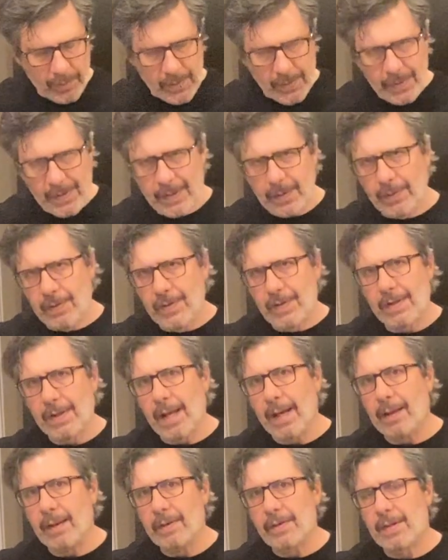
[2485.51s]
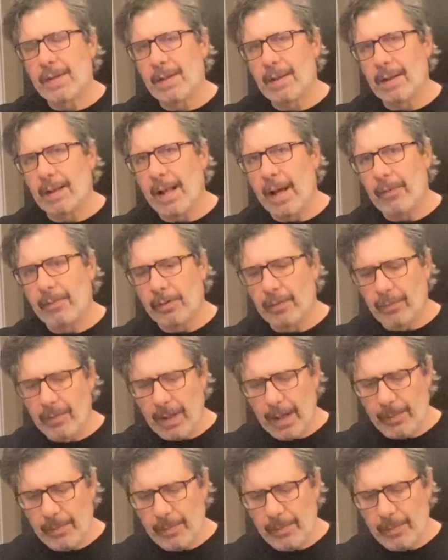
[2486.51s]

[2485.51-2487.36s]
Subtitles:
still slightly to the left of it.